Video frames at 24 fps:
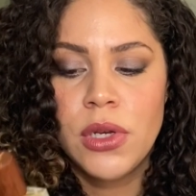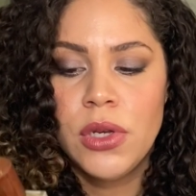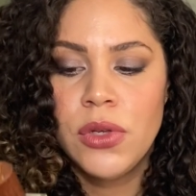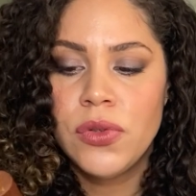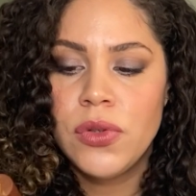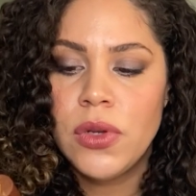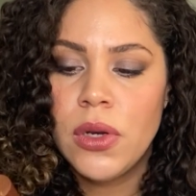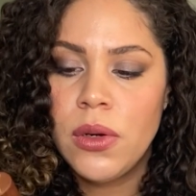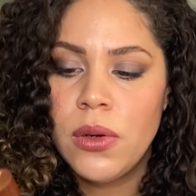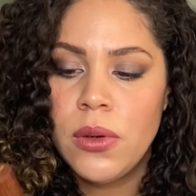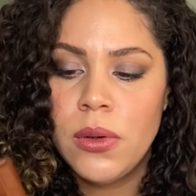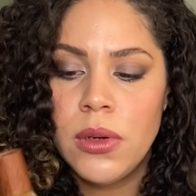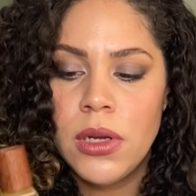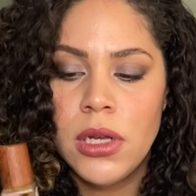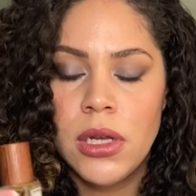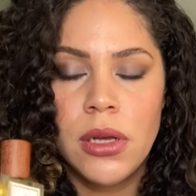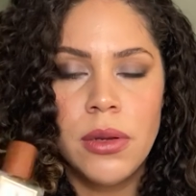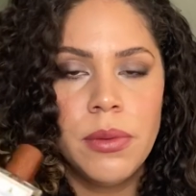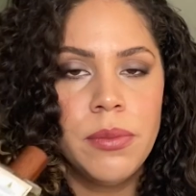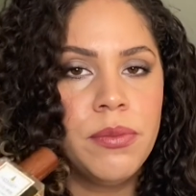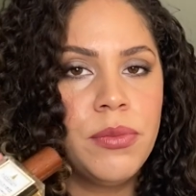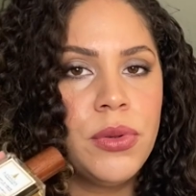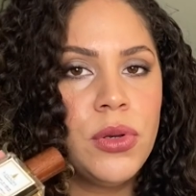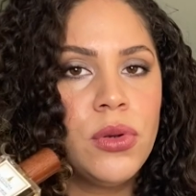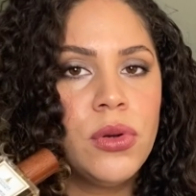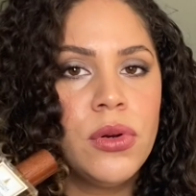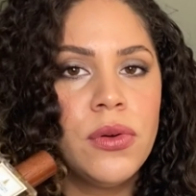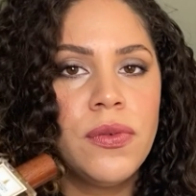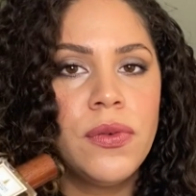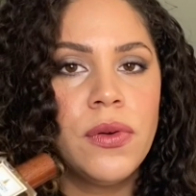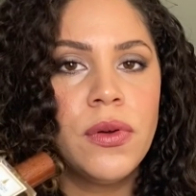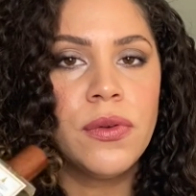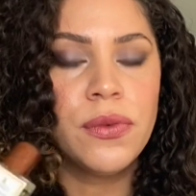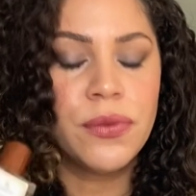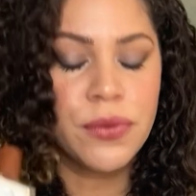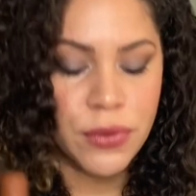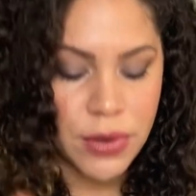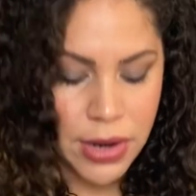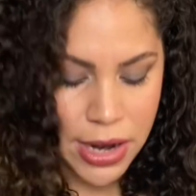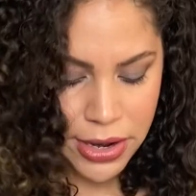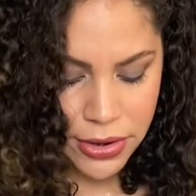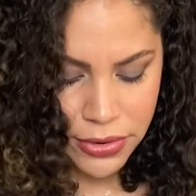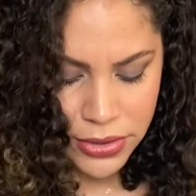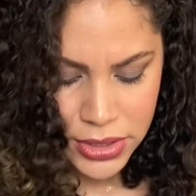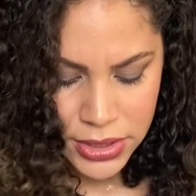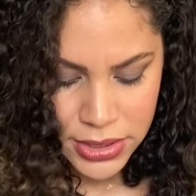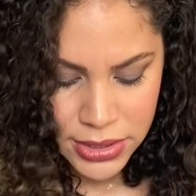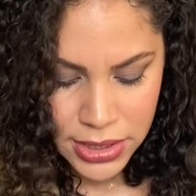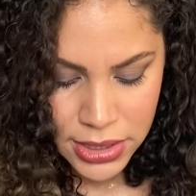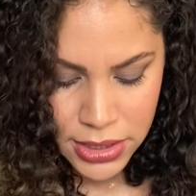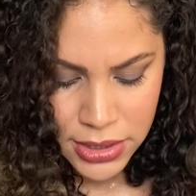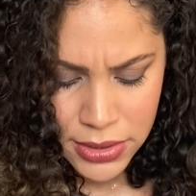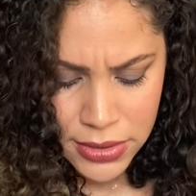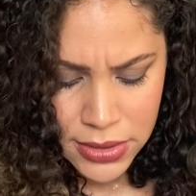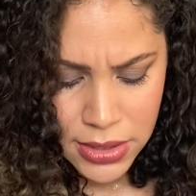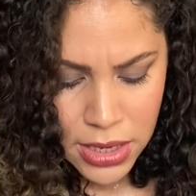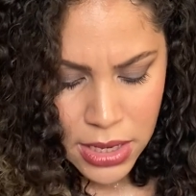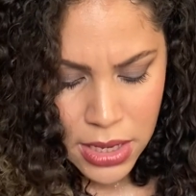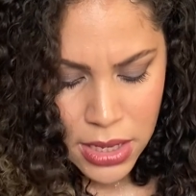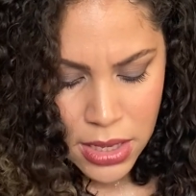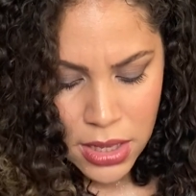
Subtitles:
So beautiful fragrances.